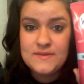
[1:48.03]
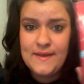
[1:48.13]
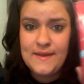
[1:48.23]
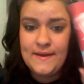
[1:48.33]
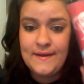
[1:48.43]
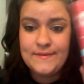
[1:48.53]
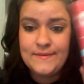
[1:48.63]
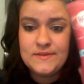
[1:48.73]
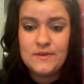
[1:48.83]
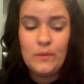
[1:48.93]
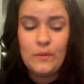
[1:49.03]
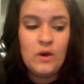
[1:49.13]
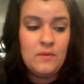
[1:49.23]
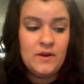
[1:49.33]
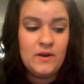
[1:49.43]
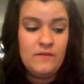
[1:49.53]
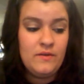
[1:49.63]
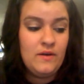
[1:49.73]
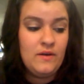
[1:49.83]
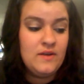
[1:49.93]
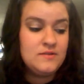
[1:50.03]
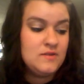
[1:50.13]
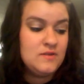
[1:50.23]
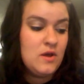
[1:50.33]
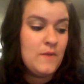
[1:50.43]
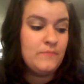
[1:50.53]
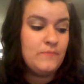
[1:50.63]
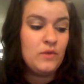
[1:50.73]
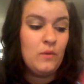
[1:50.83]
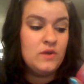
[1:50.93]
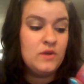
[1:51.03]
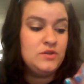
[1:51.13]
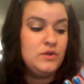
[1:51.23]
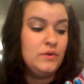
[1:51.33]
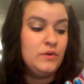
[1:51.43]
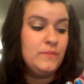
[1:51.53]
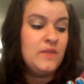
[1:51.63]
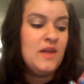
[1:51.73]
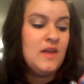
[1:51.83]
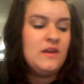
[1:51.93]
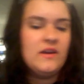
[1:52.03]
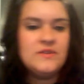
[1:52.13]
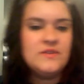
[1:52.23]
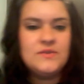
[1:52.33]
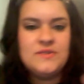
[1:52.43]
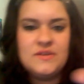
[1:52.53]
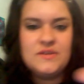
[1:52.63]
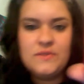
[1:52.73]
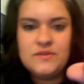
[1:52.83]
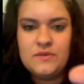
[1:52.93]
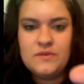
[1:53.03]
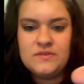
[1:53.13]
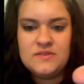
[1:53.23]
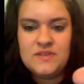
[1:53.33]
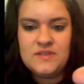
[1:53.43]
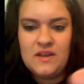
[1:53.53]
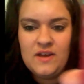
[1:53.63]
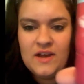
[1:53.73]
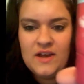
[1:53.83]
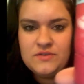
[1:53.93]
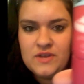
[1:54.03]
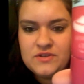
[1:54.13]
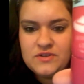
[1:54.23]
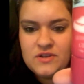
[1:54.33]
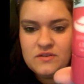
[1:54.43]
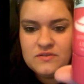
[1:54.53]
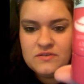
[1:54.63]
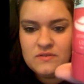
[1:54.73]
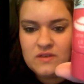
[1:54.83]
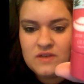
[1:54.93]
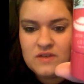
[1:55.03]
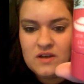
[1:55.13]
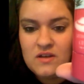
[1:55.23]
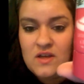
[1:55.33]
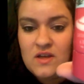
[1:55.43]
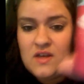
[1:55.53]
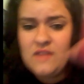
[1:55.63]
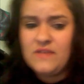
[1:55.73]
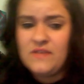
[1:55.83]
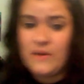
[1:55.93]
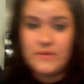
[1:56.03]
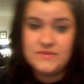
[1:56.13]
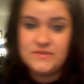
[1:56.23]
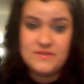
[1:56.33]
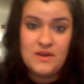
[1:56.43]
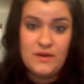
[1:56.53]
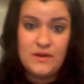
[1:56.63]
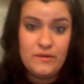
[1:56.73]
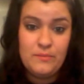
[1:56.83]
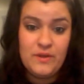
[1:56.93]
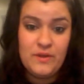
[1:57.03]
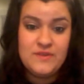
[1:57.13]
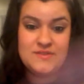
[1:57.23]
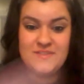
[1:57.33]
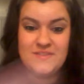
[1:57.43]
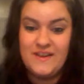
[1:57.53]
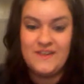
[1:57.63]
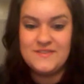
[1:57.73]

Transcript: And I got this at Walmart, if you guys want to know. It also says restores skin hydration, so I thought that was another plus there.